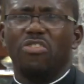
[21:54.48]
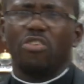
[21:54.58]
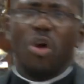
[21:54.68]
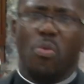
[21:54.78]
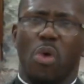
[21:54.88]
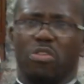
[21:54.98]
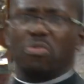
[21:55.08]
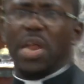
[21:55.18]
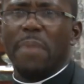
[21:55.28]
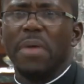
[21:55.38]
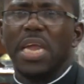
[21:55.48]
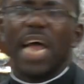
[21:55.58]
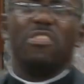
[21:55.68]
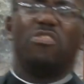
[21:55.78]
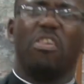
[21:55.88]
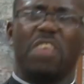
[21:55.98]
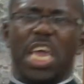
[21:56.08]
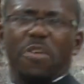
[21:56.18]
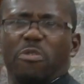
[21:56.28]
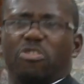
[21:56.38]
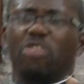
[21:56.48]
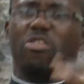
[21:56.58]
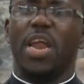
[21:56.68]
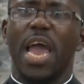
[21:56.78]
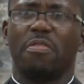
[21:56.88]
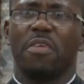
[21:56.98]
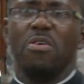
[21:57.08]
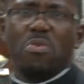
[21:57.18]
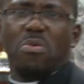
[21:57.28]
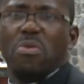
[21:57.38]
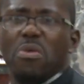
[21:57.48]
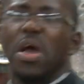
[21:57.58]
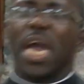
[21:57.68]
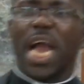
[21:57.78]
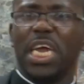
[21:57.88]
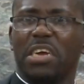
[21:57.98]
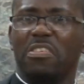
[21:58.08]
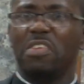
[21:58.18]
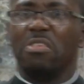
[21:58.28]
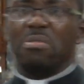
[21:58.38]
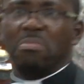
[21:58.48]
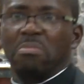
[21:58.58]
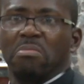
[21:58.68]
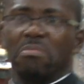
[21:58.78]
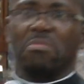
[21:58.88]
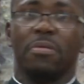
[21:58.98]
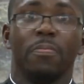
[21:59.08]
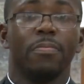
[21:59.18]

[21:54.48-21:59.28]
Church, woe to them. That is just the evil church on earth. Oh, Catholic Christians. And